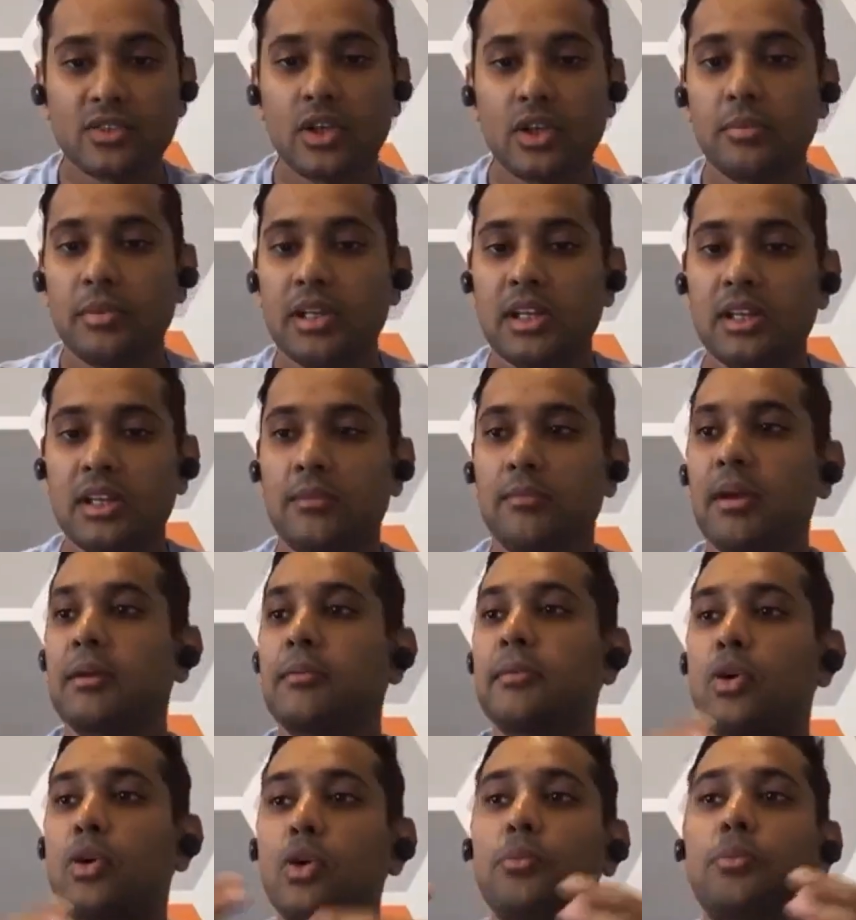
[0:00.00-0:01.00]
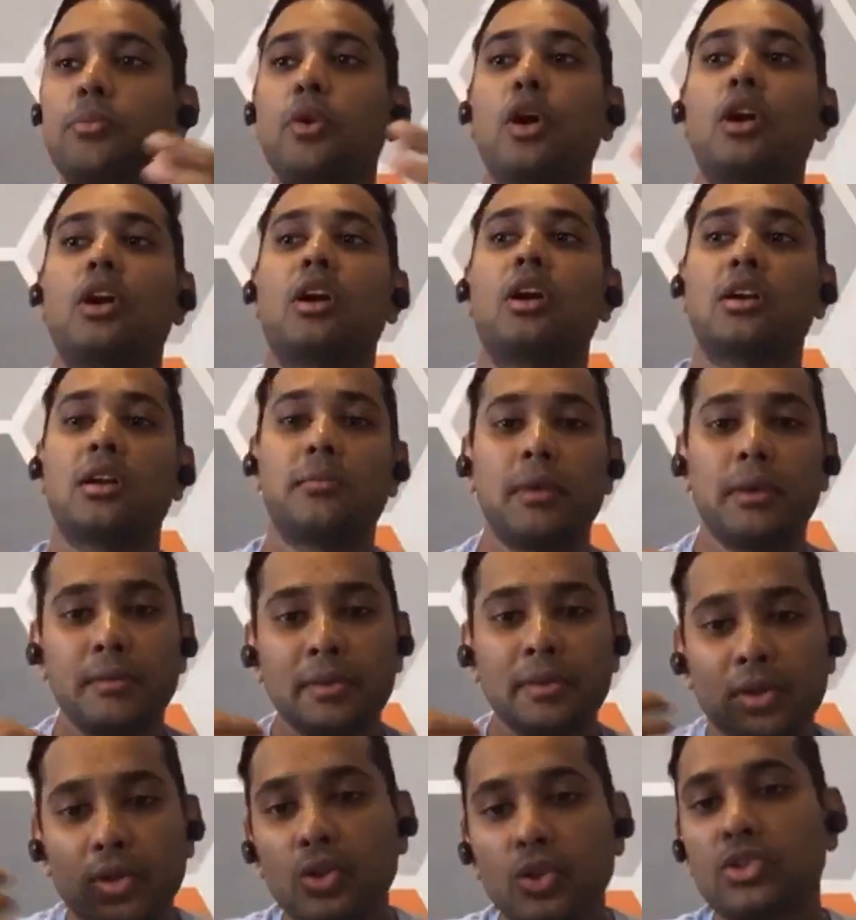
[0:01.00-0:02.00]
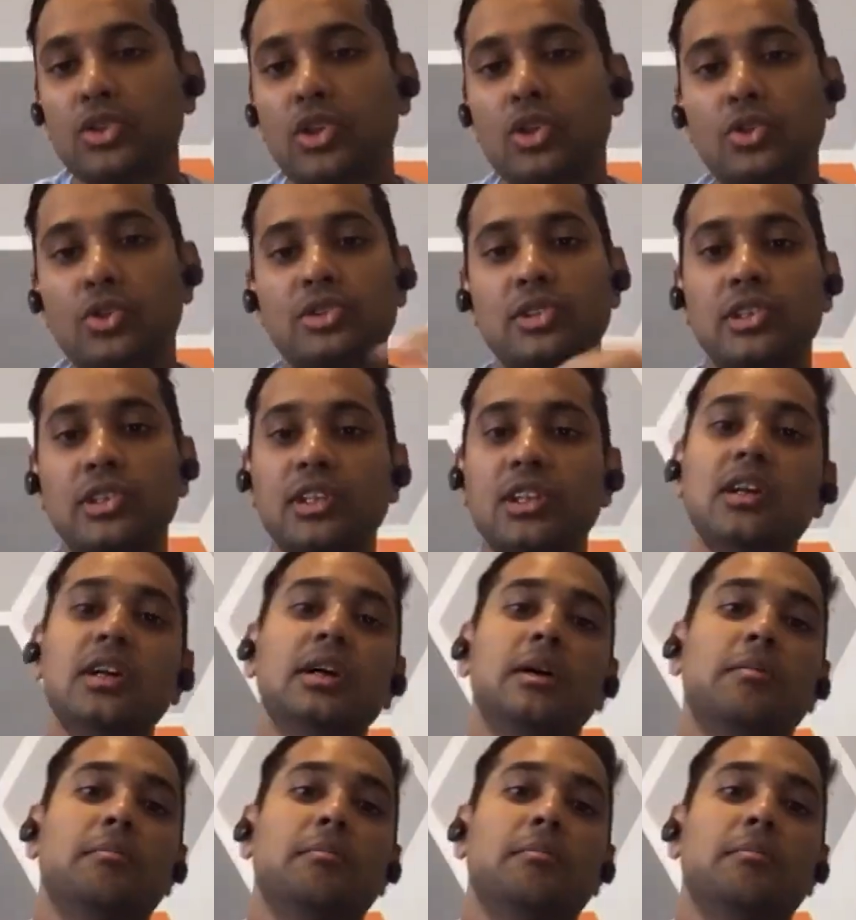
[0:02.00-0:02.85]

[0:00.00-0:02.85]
So, I mean, it might be a good product, it might be a good solution,